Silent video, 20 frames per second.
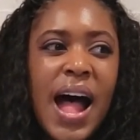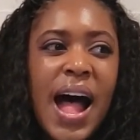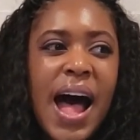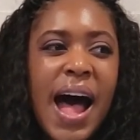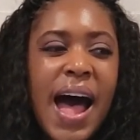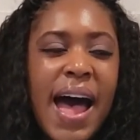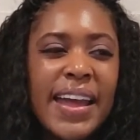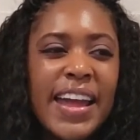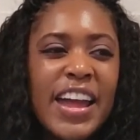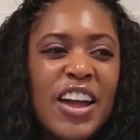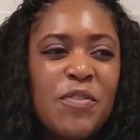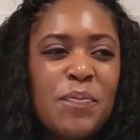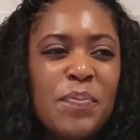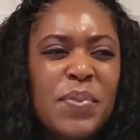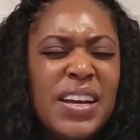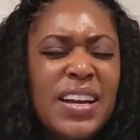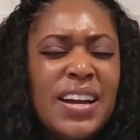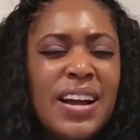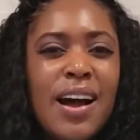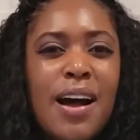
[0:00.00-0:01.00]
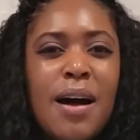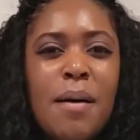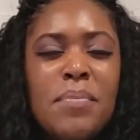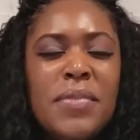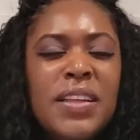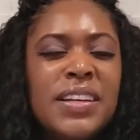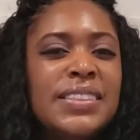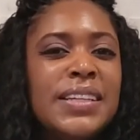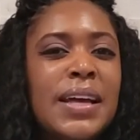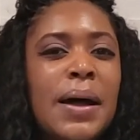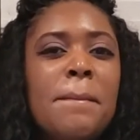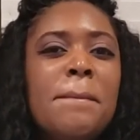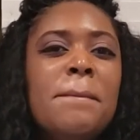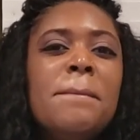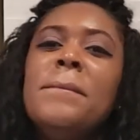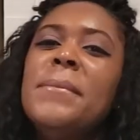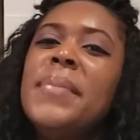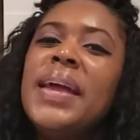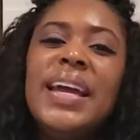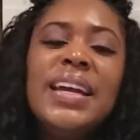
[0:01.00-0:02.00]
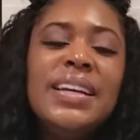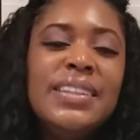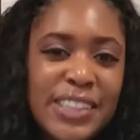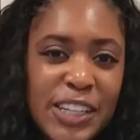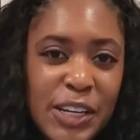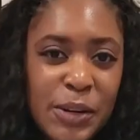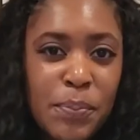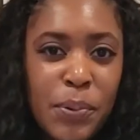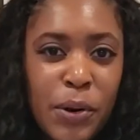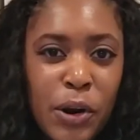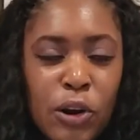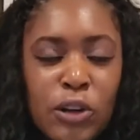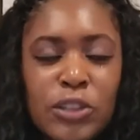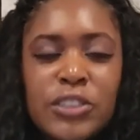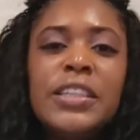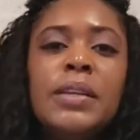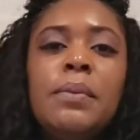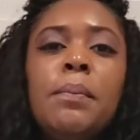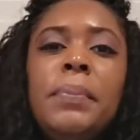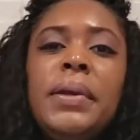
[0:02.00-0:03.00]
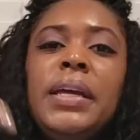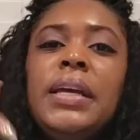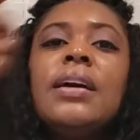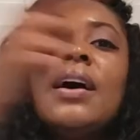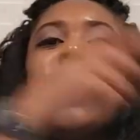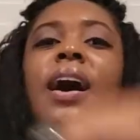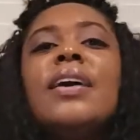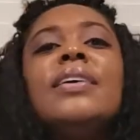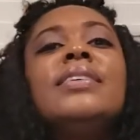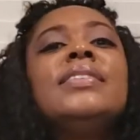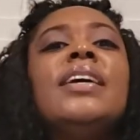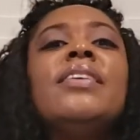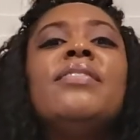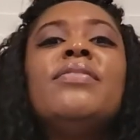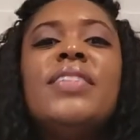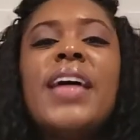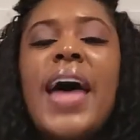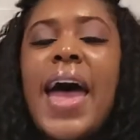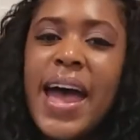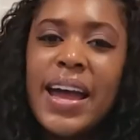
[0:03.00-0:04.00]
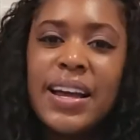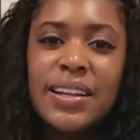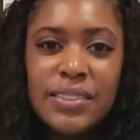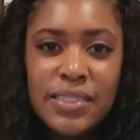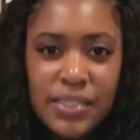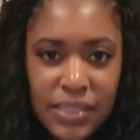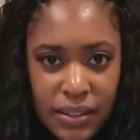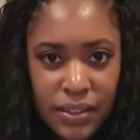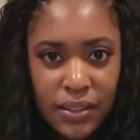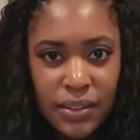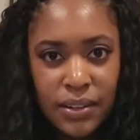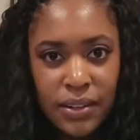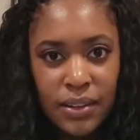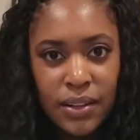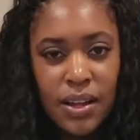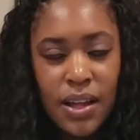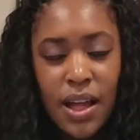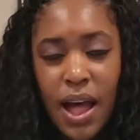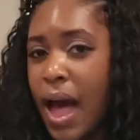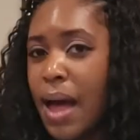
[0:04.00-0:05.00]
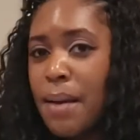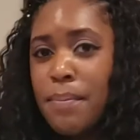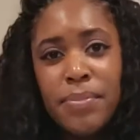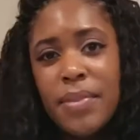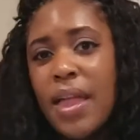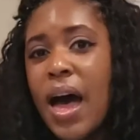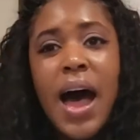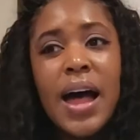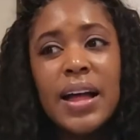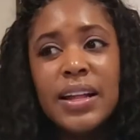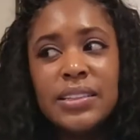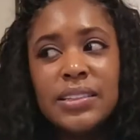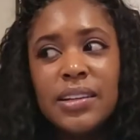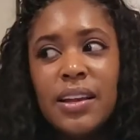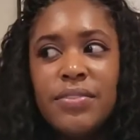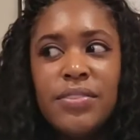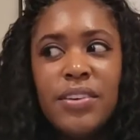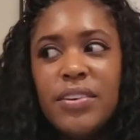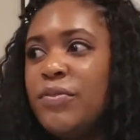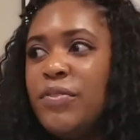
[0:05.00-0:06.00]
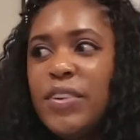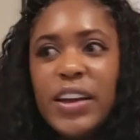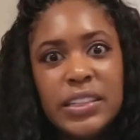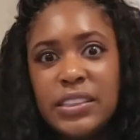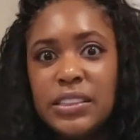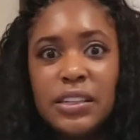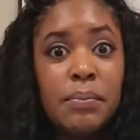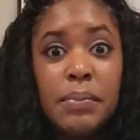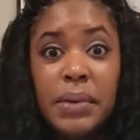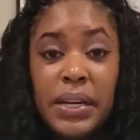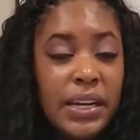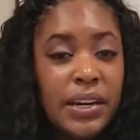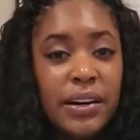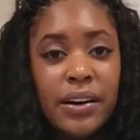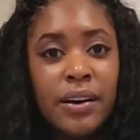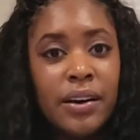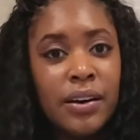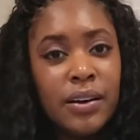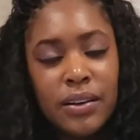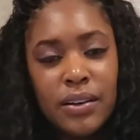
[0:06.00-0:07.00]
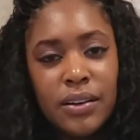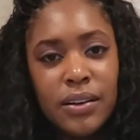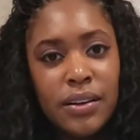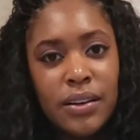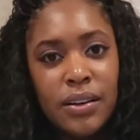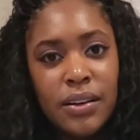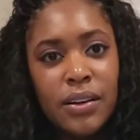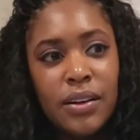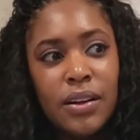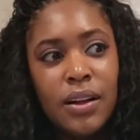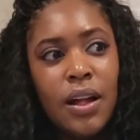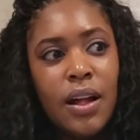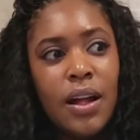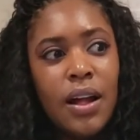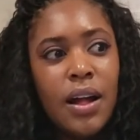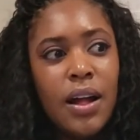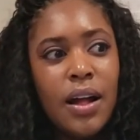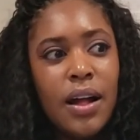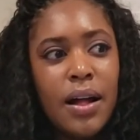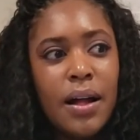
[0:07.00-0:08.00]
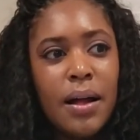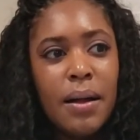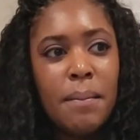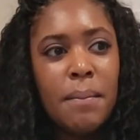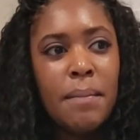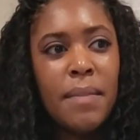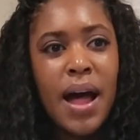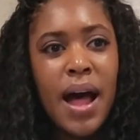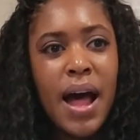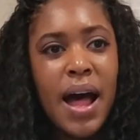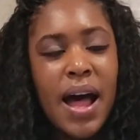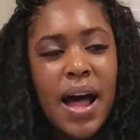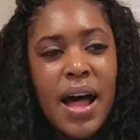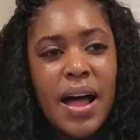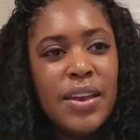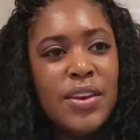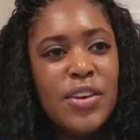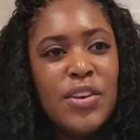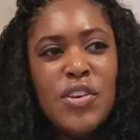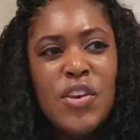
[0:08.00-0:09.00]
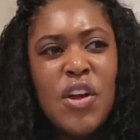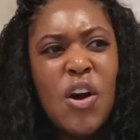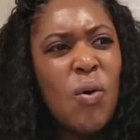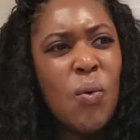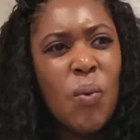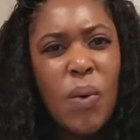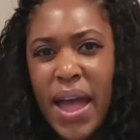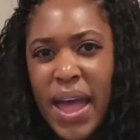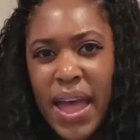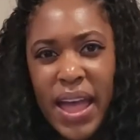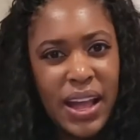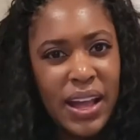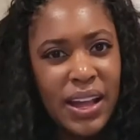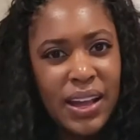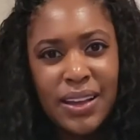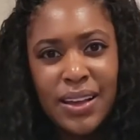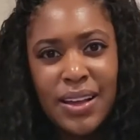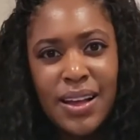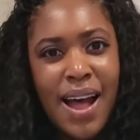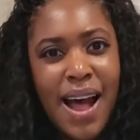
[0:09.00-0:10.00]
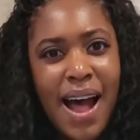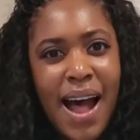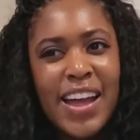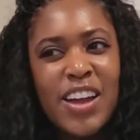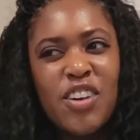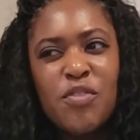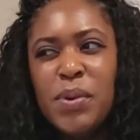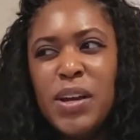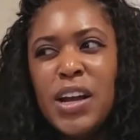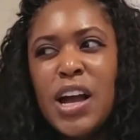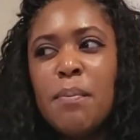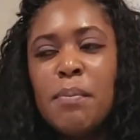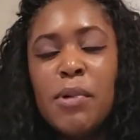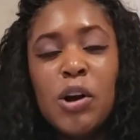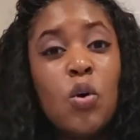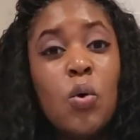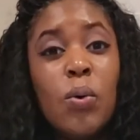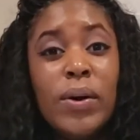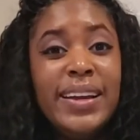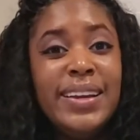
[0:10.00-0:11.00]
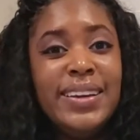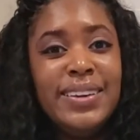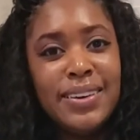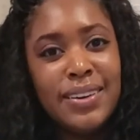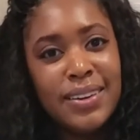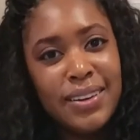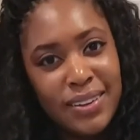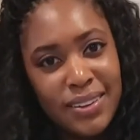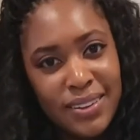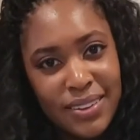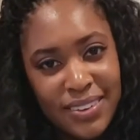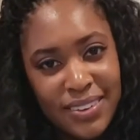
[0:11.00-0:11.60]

I have become this amazing person because of that. I'm not the victim here. No way. I have become a queen.